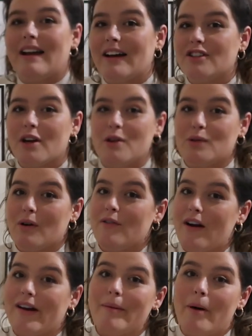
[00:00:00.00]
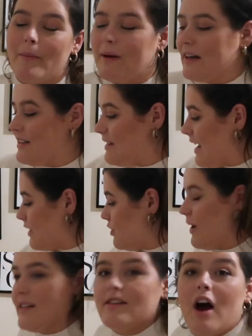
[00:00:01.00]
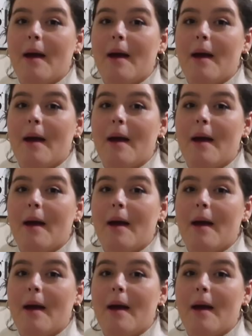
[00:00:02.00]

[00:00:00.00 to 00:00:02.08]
nachos are a very popular snack choice.